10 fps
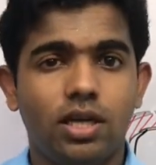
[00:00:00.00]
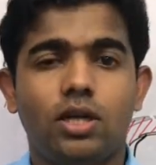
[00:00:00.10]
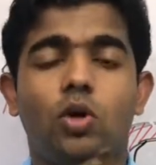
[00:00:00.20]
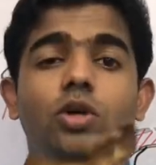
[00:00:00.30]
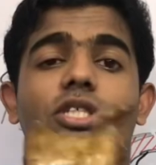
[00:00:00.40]

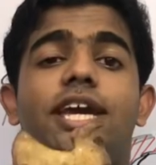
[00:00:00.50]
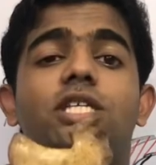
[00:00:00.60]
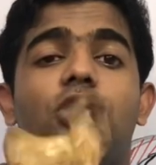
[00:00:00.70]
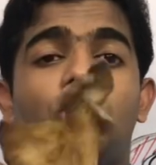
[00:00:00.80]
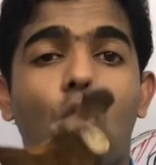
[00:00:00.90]
or change
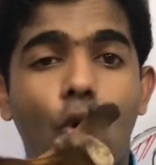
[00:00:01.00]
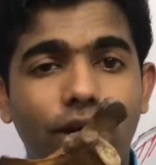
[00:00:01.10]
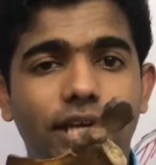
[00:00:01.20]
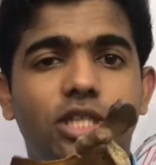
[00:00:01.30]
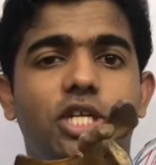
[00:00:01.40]
in
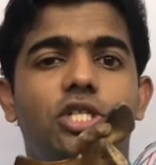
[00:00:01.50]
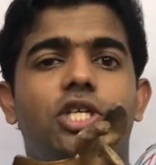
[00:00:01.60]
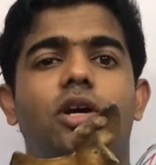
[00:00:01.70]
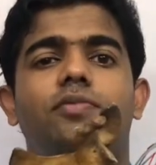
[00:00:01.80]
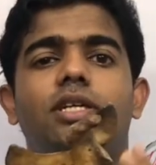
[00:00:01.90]
orientation
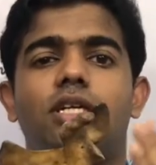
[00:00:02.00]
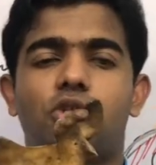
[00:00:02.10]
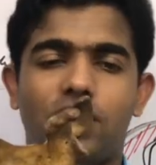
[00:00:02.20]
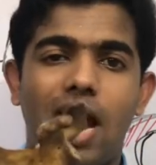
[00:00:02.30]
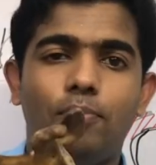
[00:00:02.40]
of the
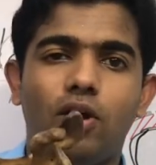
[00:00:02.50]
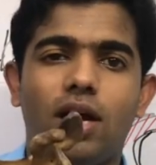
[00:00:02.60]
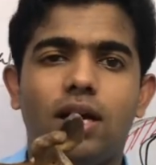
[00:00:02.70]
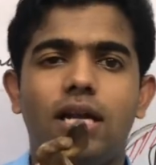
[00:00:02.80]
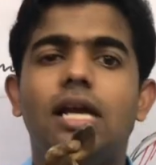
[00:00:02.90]

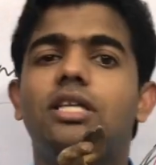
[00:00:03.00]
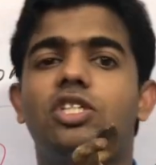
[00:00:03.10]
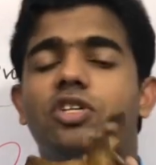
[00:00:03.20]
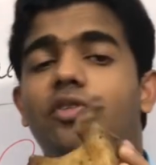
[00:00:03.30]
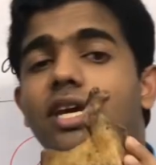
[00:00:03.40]
scapula,
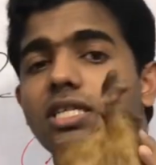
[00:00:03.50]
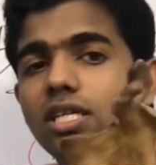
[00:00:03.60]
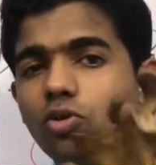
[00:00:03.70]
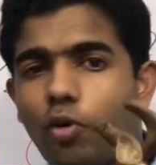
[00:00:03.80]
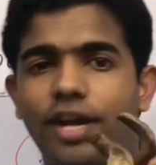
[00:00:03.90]
decrease in
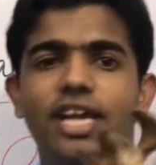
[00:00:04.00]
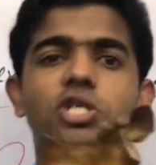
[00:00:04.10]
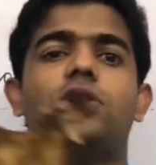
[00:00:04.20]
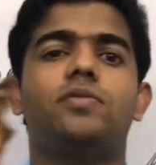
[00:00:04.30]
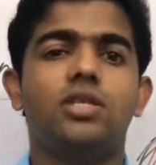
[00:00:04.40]
rotation
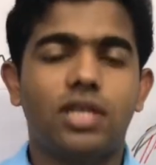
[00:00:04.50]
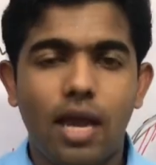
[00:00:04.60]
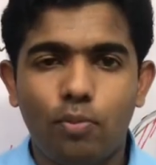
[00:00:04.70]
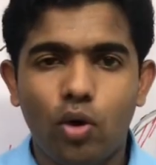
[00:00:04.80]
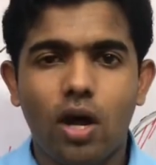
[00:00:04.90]
of the
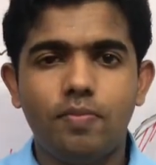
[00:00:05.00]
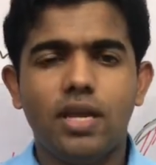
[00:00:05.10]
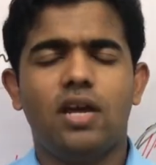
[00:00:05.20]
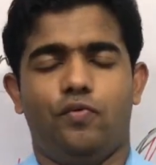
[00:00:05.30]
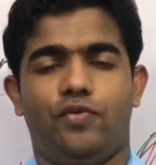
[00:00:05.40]
scapula,
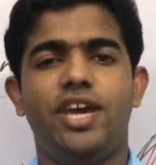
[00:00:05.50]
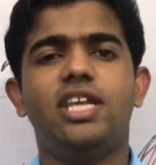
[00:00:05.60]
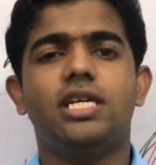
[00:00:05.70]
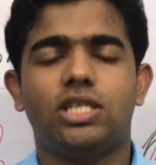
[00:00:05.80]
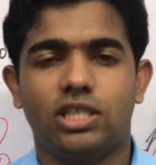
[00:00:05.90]

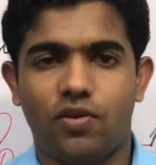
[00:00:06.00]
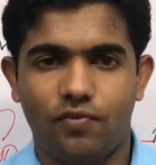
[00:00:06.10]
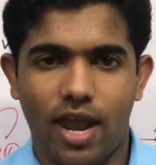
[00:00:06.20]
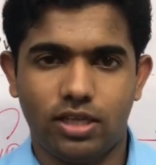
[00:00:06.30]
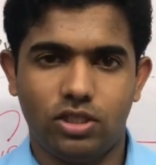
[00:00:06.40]
various other
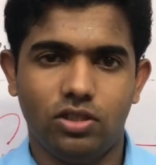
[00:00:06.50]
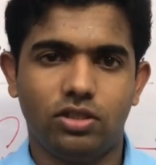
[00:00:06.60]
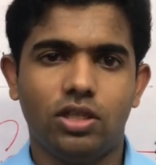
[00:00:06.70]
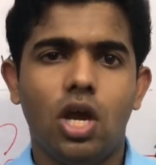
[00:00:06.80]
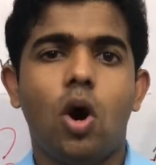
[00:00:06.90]
factors
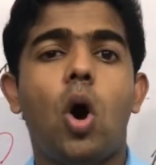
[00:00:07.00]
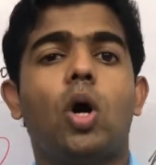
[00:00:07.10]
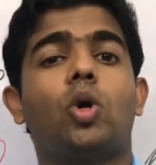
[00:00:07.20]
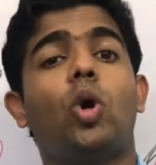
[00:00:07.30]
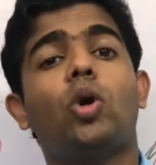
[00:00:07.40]
diseases or
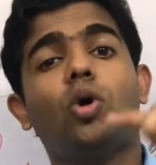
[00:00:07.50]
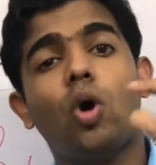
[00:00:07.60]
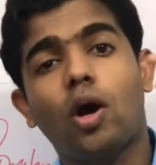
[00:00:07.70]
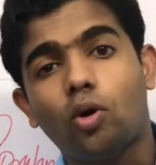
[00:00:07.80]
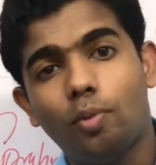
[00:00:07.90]

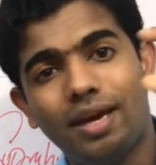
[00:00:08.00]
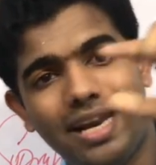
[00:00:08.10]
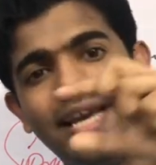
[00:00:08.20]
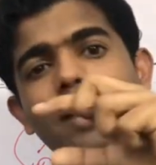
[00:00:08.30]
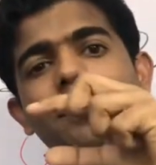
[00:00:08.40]
coracoacromial
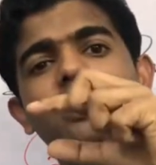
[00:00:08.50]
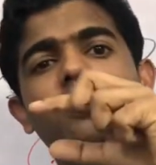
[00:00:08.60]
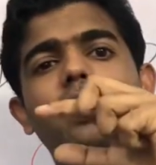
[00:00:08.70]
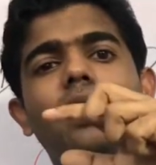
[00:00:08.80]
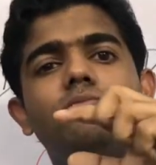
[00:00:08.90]
ligaments
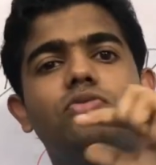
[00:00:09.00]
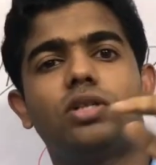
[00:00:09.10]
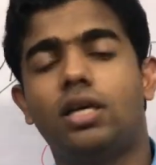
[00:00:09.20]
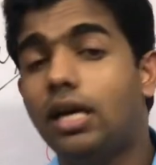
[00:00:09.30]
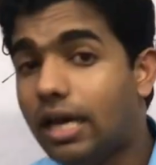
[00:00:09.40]
becomes
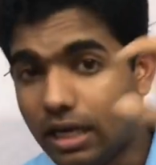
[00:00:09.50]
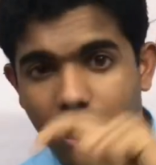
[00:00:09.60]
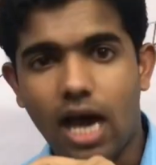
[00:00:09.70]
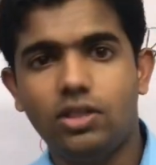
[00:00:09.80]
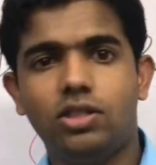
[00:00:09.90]
uh,
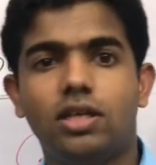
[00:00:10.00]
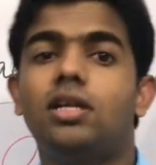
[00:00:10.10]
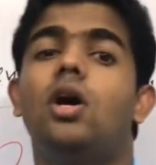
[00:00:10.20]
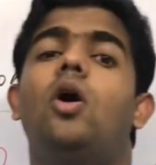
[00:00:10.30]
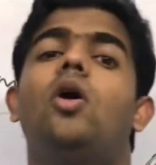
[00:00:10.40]
larger
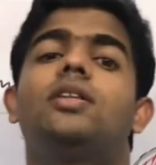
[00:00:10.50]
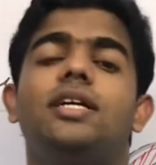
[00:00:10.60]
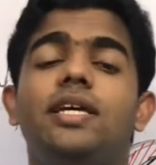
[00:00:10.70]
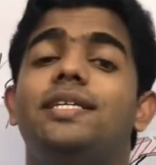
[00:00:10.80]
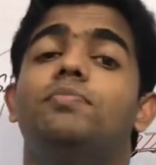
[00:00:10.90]
or there
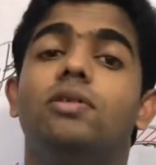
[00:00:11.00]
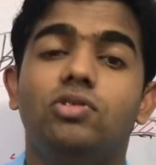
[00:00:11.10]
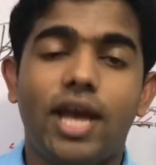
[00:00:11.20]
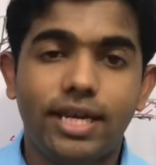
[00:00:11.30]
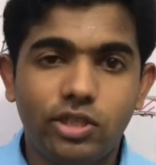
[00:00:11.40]
is
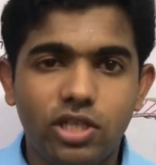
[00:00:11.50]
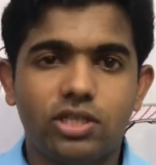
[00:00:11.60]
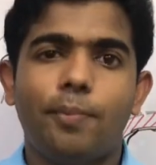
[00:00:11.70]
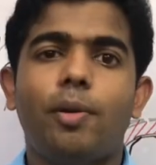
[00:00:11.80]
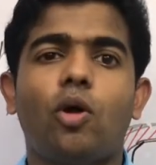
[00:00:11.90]
bursitis,
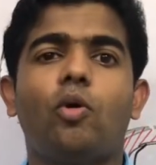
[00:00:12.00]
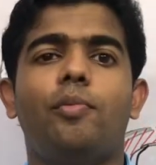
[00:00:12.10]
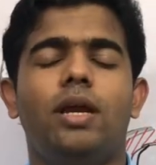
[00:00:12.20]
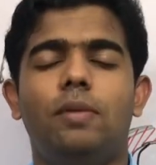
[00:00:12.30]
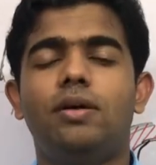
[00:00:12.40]

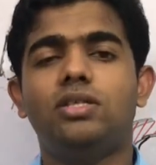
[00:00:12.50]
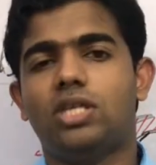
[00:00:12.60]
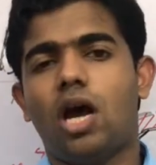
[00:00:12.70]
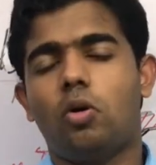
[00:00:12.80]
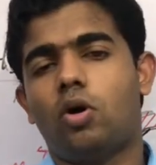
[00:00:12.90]
supracromial
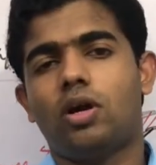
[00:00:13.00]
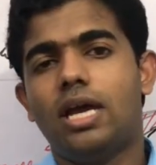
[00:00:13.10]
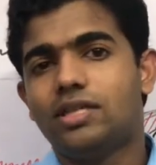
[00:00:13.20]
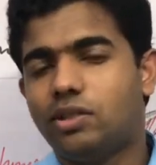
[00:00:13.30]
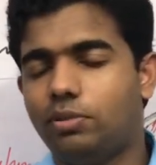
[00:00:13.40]
bursa or
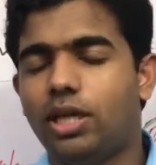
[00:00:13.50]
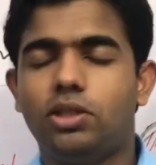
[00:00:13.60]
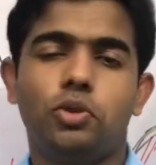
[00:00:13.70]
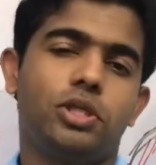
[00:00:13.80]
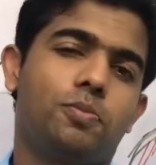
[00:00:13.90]

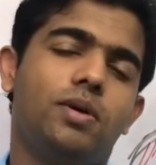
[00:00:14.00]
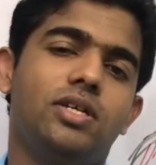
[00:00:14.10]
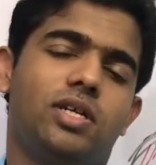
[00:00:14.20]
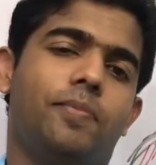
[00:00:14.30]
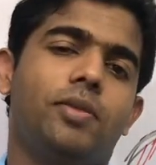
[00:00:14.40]
subdeltoid
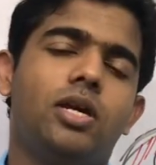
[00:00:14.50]
bursa.